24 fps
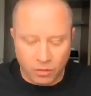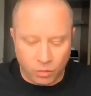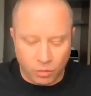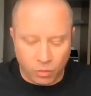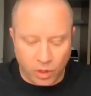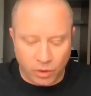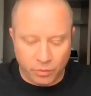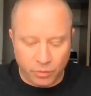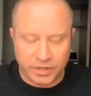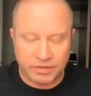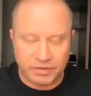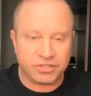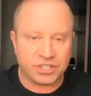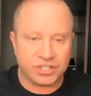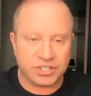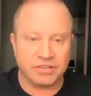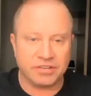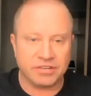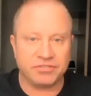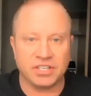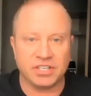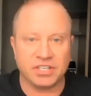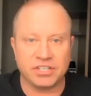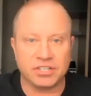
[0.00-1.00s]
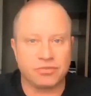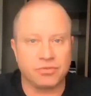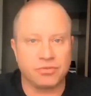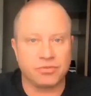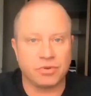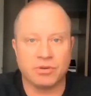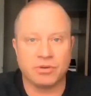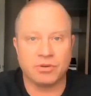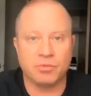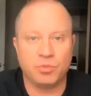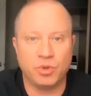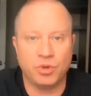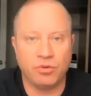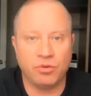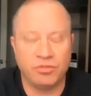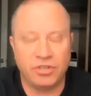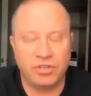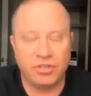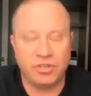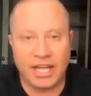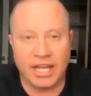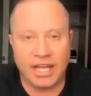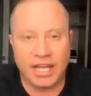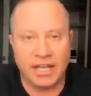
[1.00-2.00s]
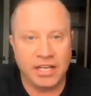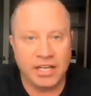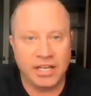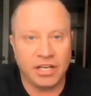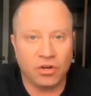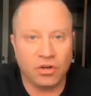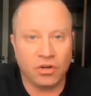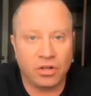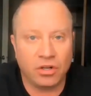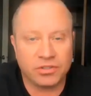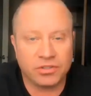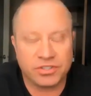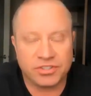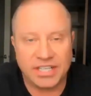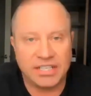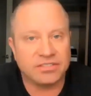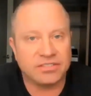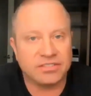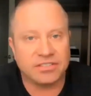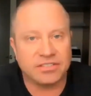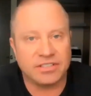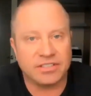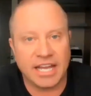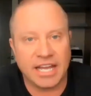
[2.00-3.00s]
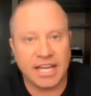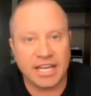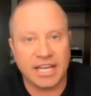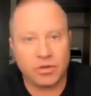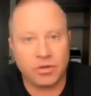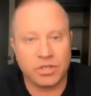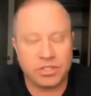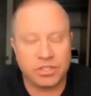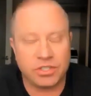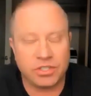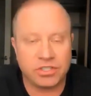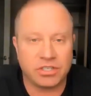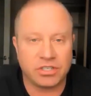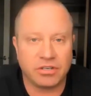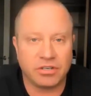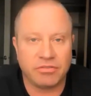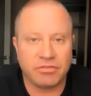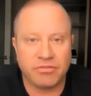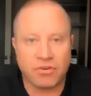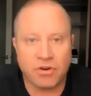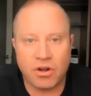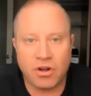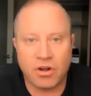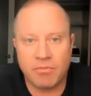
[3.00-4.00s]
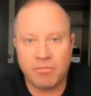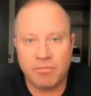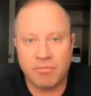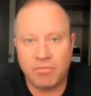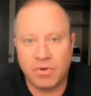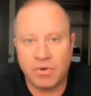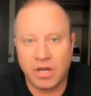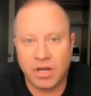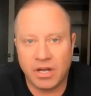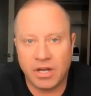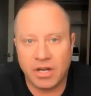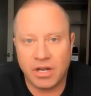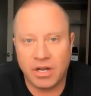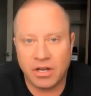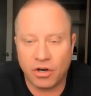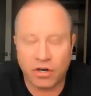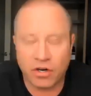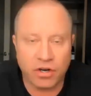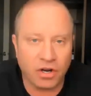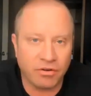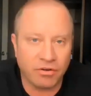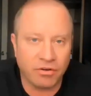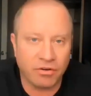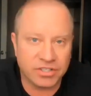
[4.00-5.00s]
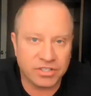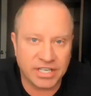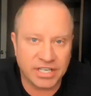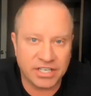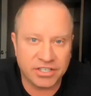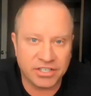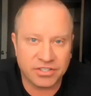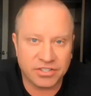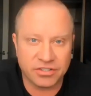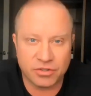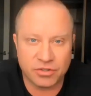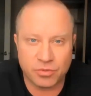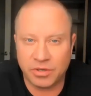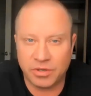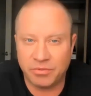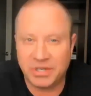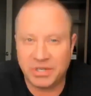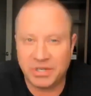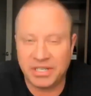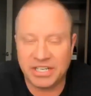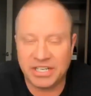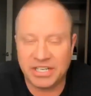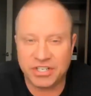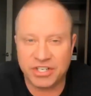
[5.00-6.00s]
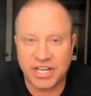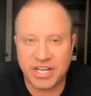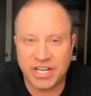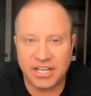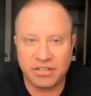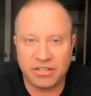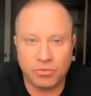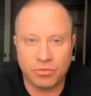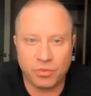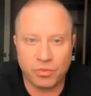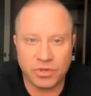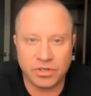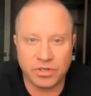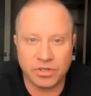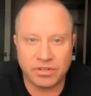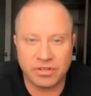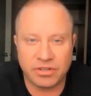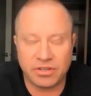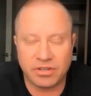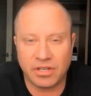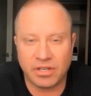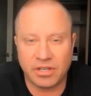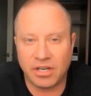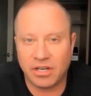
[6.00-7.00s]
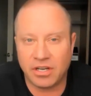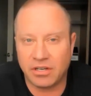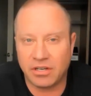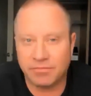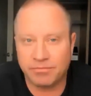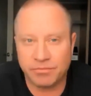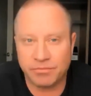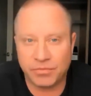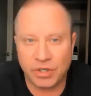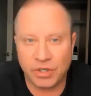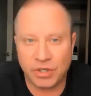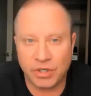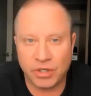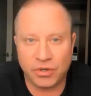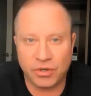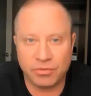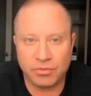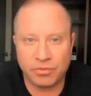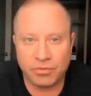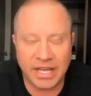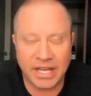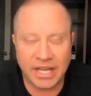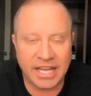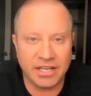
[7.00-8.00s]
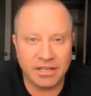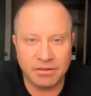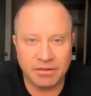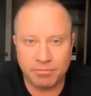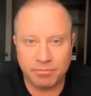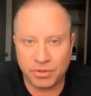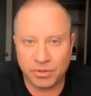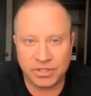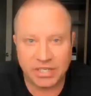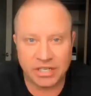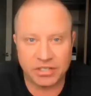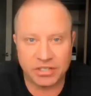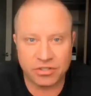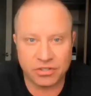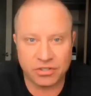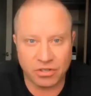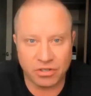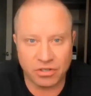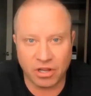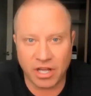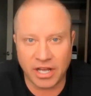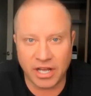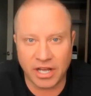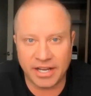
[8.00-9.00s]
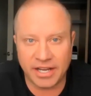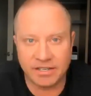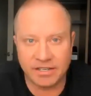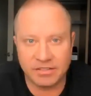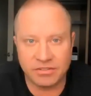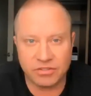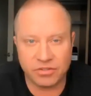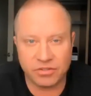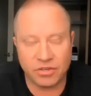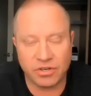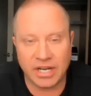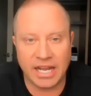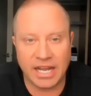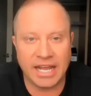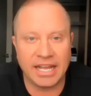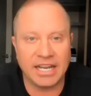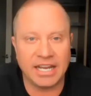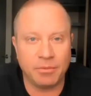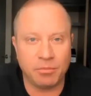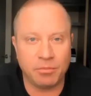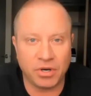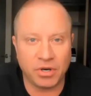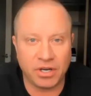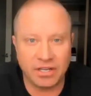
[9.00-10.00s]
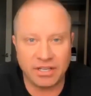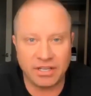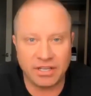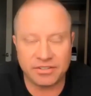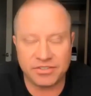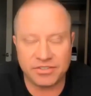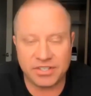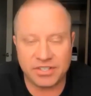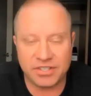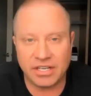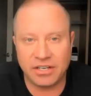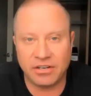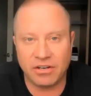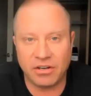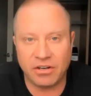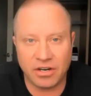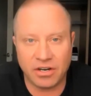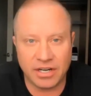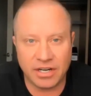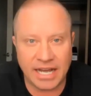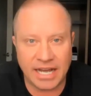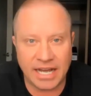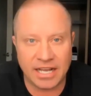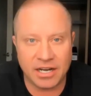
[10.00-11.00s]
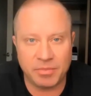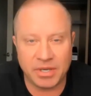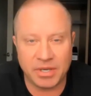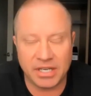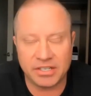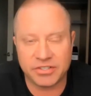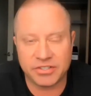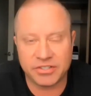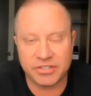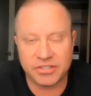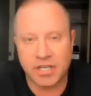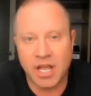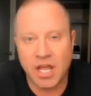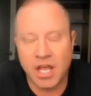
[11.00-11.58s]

what we've shifted is we removed any and all sales language from uh, our conversations when we initiate with uh, you know any potential client or anybody that's in our database.